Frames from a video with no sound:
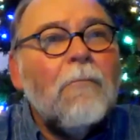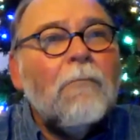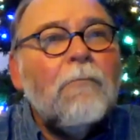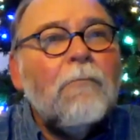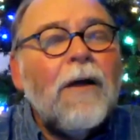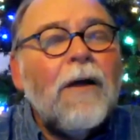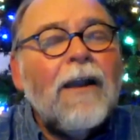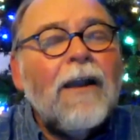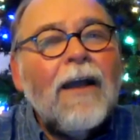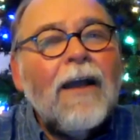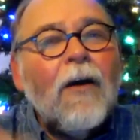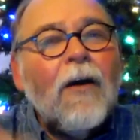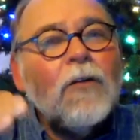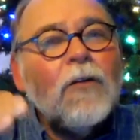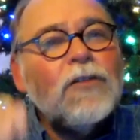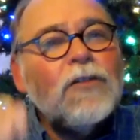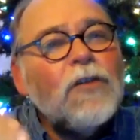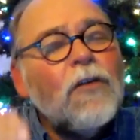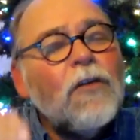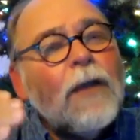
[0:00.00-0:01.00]
But I
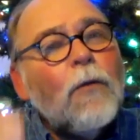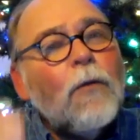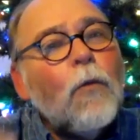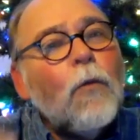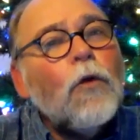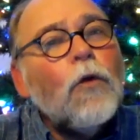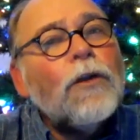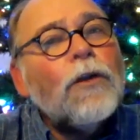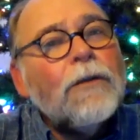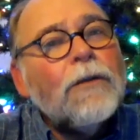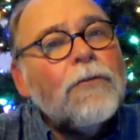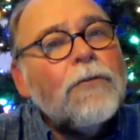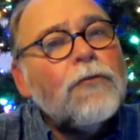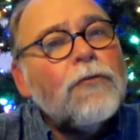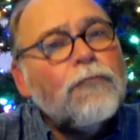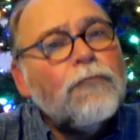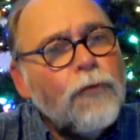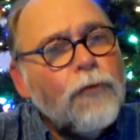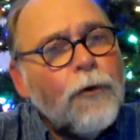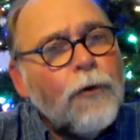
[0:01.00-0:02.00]
also like working
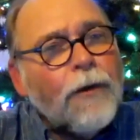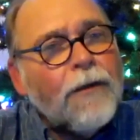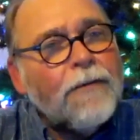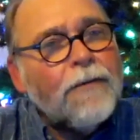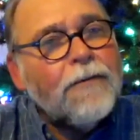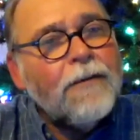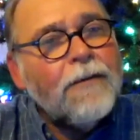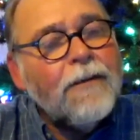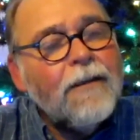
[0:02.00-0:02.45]
through it,